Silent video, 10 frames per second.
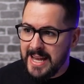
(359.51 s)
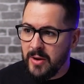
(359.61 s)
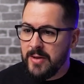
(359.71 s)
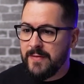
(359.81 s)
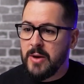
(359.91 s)
Now,
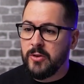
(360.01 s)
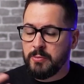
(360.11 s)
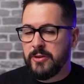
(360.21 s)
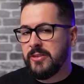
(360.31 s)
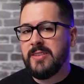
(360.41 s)
if I was
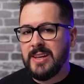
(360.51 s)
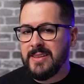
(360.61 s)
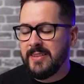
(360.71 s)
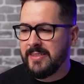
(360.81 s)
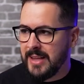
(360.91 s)
presenting
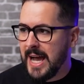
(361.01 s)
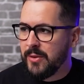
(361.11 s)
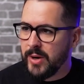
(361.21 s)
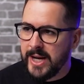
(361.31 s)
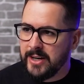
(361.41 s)
this slide
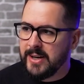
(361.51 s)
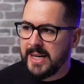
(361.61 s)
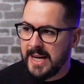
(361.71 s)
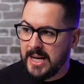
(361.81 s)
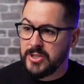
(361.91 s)
right here, I
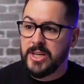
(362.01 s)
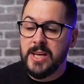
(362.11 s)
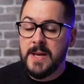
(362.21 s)
could actually